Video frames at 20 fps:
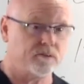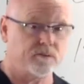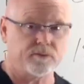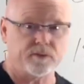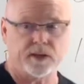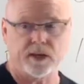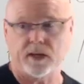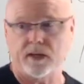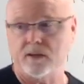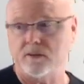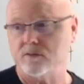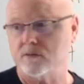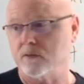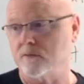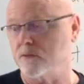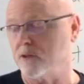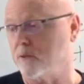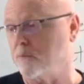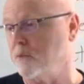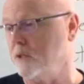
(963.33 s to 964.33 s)
phase
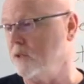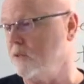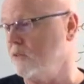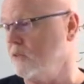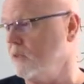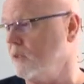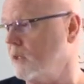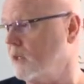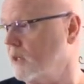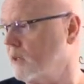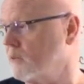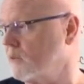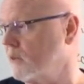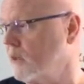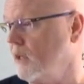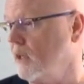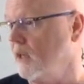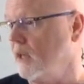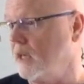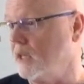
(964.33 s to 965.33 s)
of your PCS
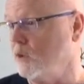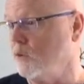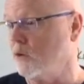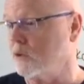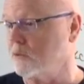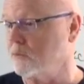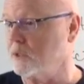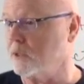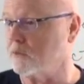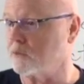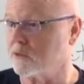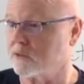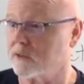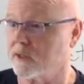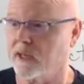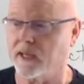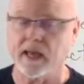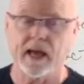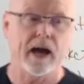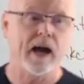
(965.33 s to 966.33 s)
and you want to be able to
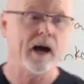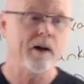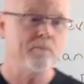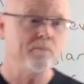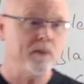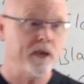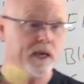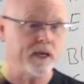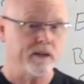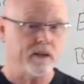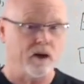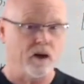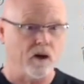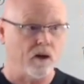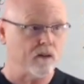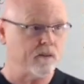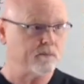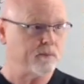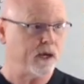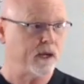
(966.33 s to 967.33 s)
say, I met
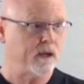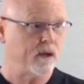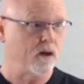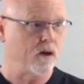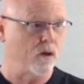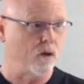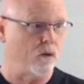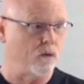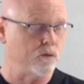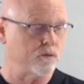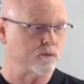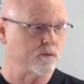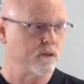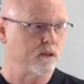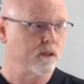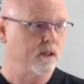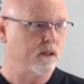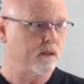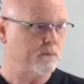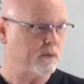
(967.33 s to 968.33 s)
all of my goals
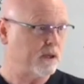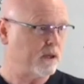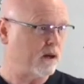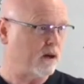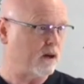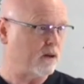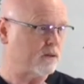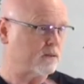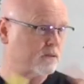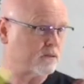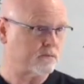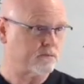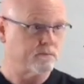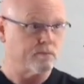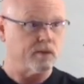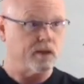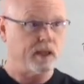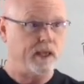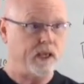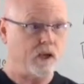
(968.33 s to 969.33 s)
because,
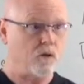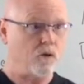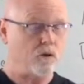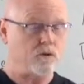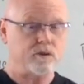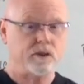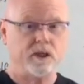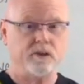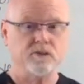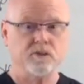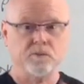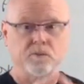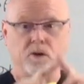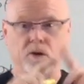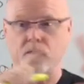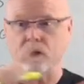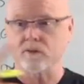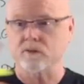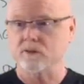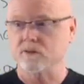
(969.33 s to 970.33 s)
in quotation
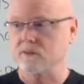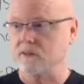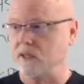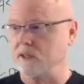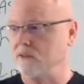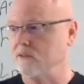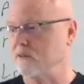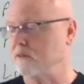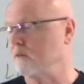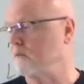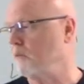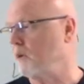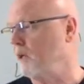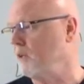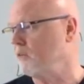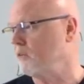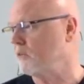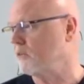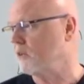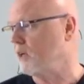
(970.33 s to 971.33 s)
marks, state
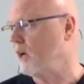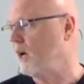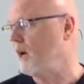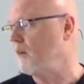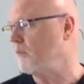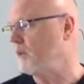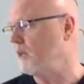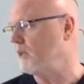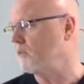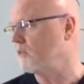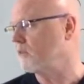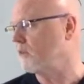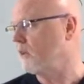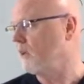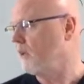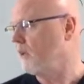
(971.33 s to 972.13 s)
patient's comments